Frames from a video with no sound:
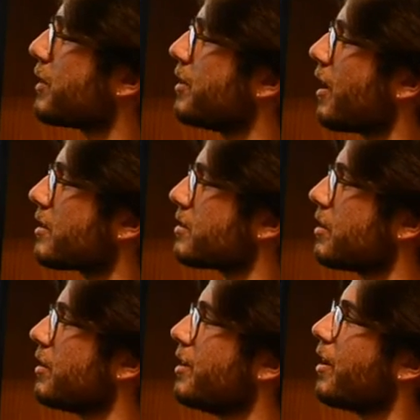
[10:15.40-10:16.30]
materials
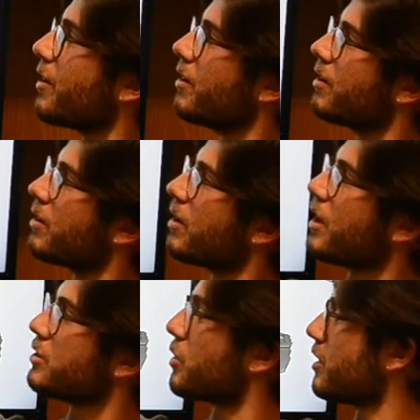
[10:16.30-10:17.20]
here.
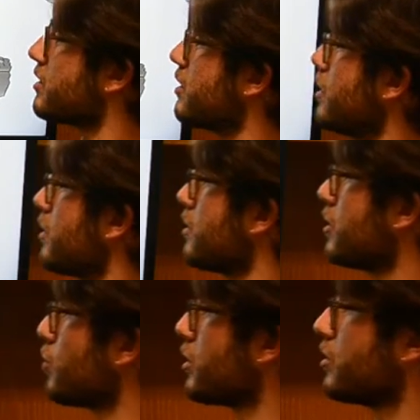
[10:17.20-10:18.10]
As you can see,
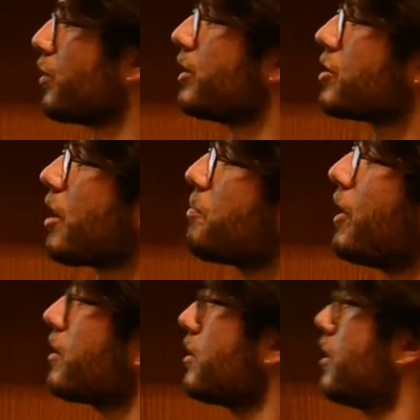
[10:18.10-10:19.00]
this was the original
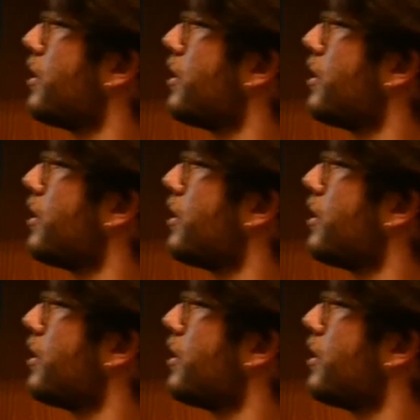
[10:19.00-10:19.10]
part.